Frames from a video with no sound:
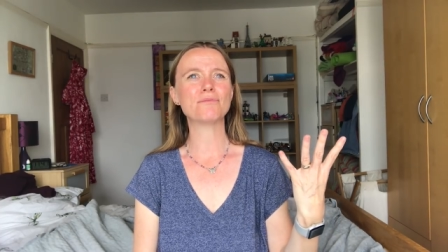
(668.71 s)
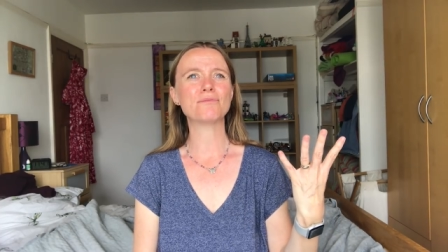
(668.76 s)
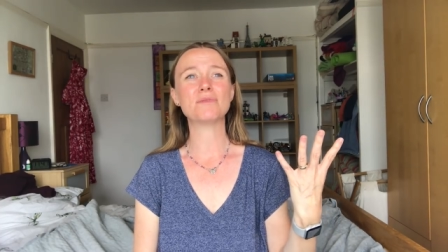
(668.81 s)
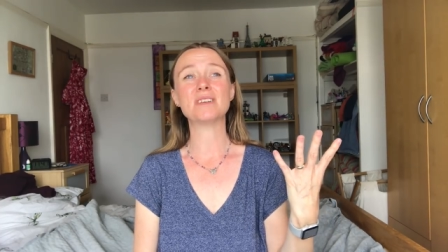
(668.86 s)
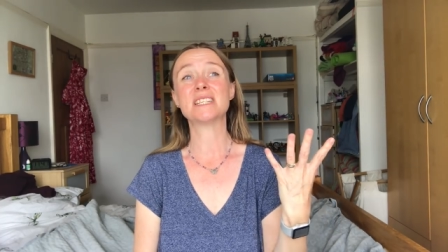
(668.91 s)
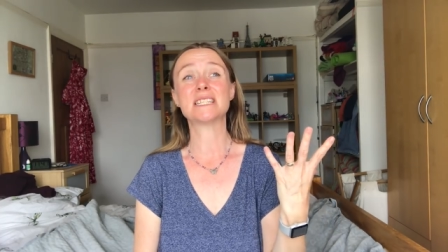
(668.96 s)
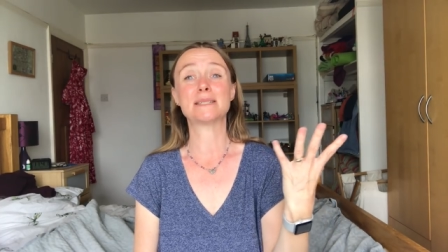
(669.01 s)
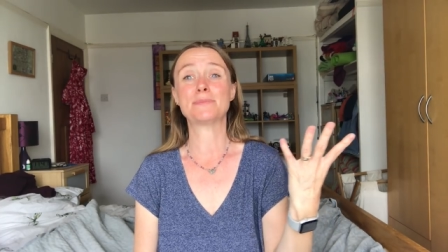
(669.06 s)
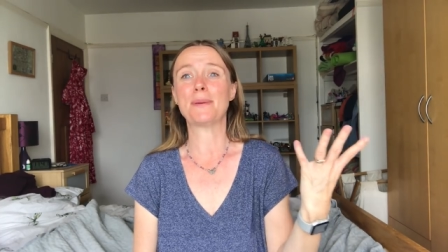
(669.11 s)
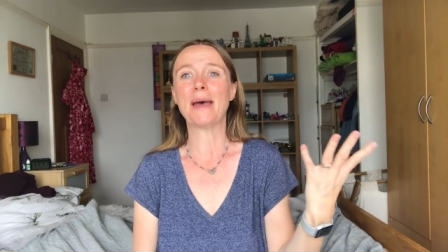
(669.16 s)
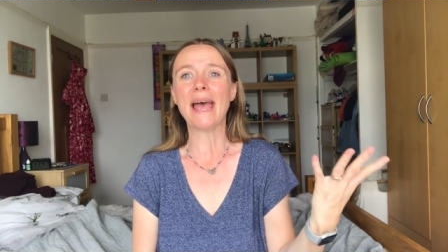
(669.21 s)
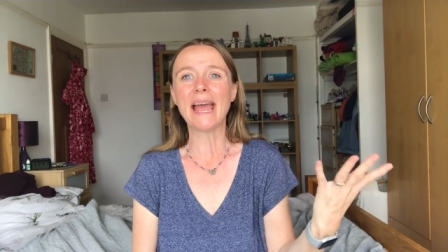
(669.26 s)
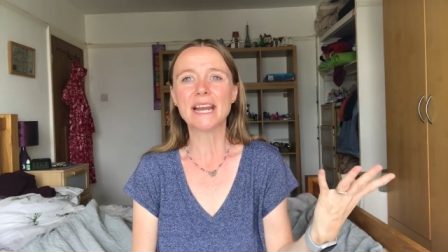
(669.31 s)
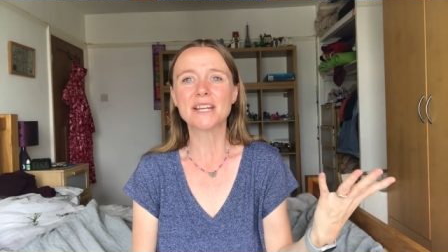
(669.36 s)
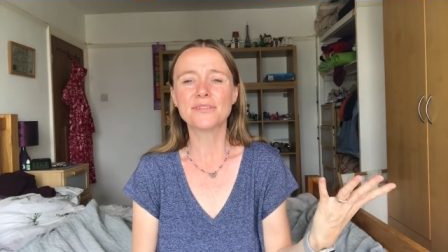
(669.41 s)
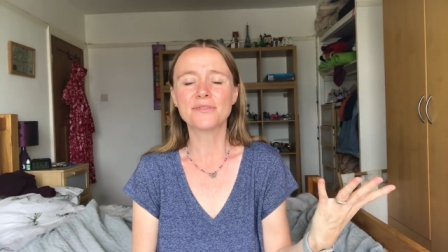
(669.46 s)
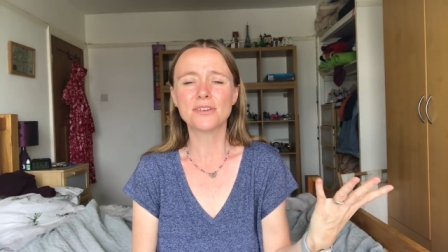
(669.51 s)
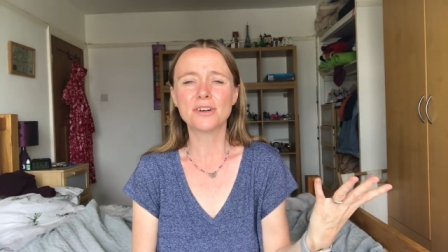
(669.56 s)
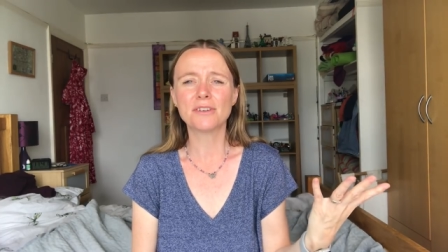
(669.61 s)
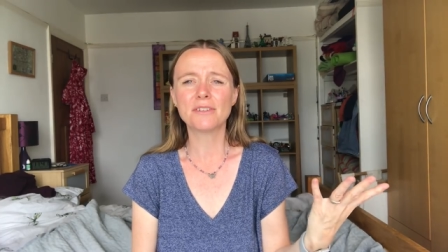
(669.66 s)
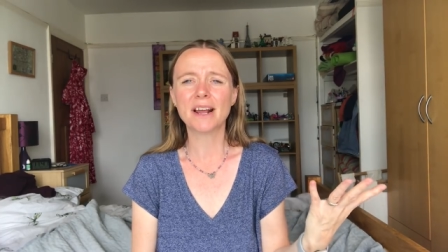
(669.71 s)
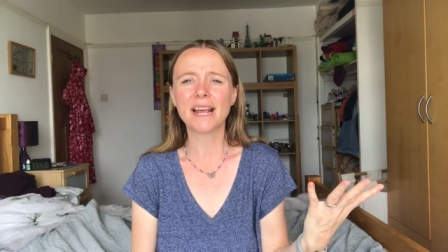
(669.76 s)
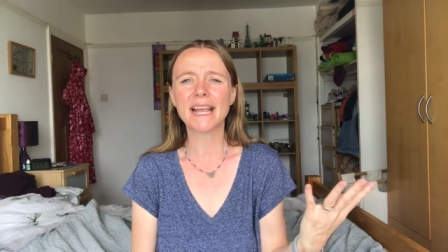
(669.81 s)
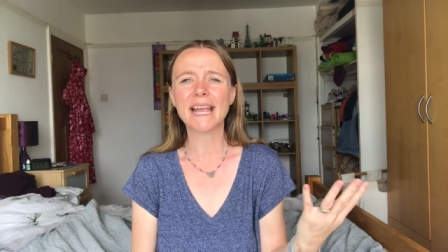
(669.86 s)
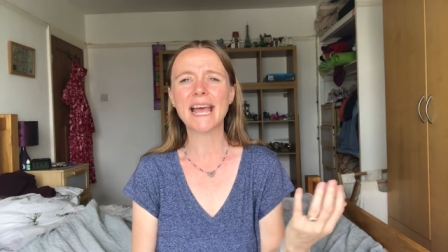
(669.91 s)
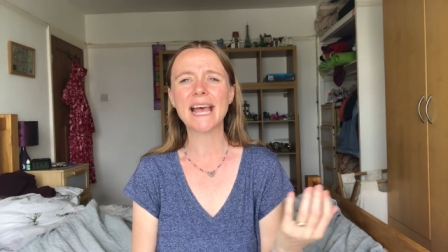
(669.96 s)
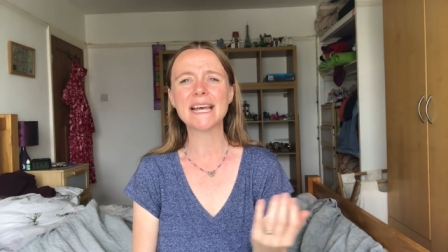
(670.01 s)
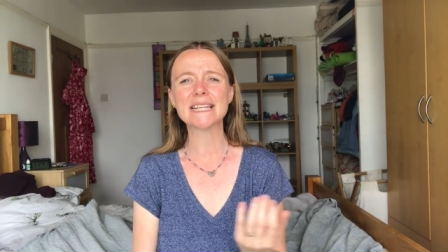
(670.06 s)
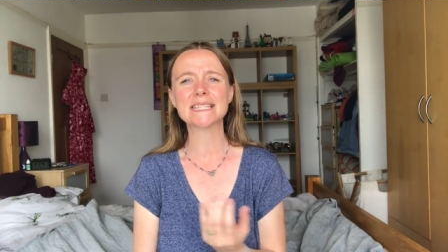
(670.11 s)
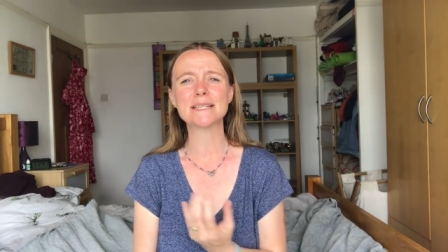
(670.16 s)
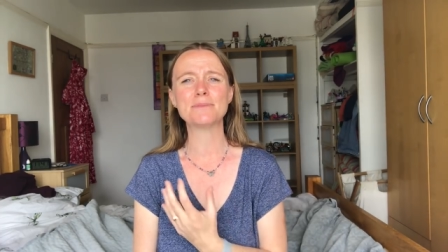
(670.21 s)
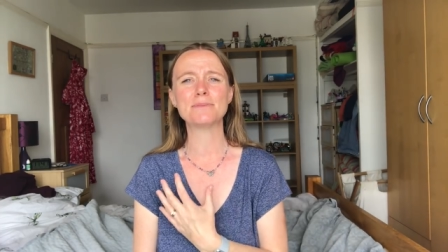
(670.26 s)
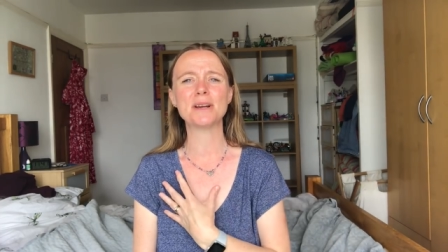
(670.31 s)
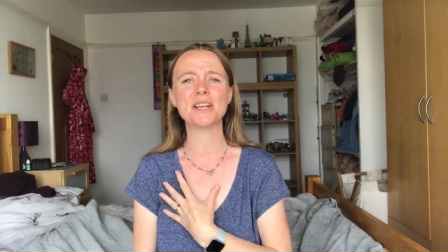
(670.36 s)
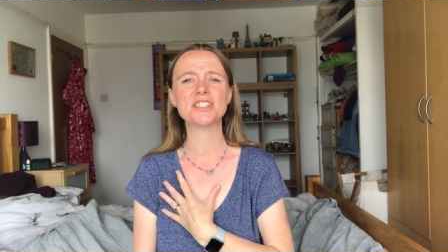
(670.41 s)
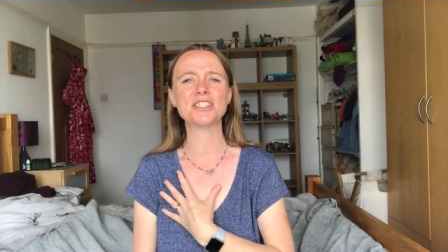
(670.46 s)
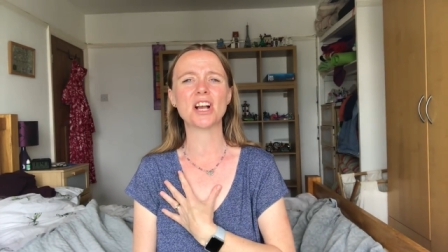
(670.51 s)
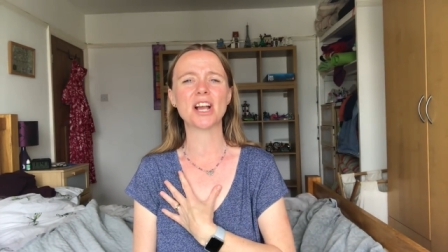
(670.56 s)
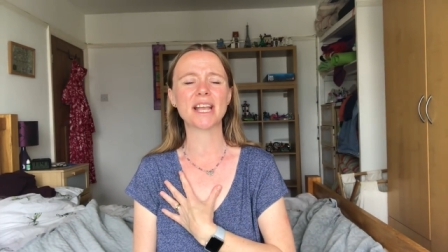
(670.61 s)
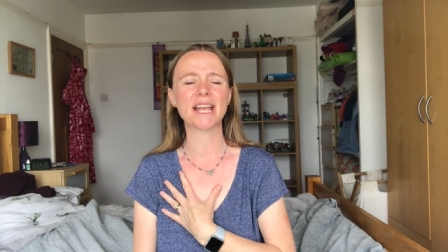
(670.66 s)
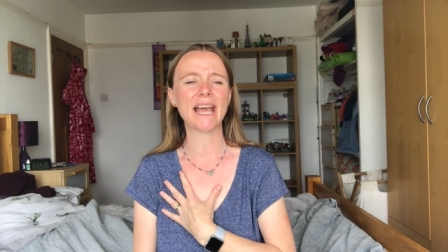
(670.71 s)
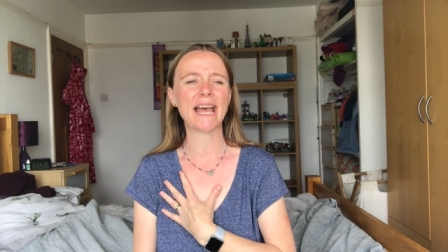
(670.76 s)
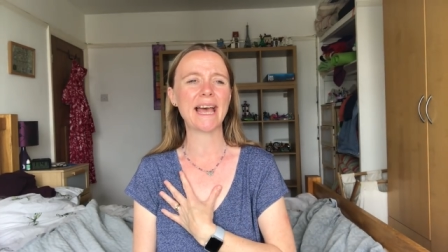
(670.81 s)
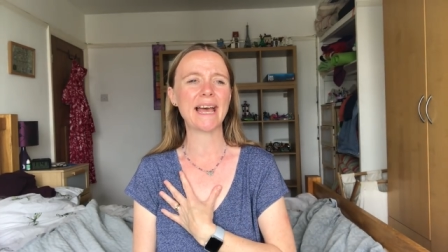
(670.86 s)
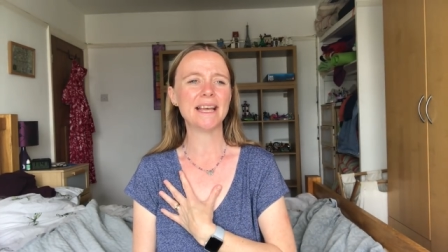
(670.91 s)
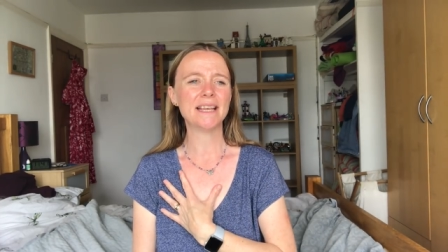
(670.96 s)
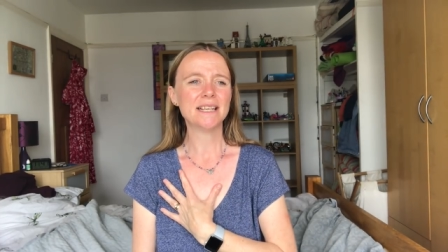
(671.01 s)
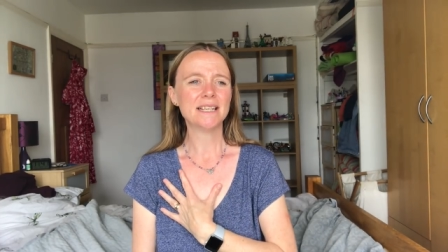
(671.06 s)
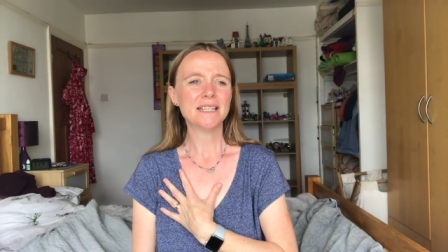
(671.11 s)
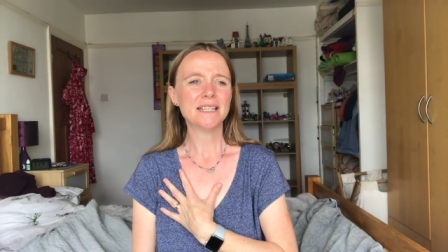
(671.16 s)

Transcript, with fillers: respect for, I guess, and which I get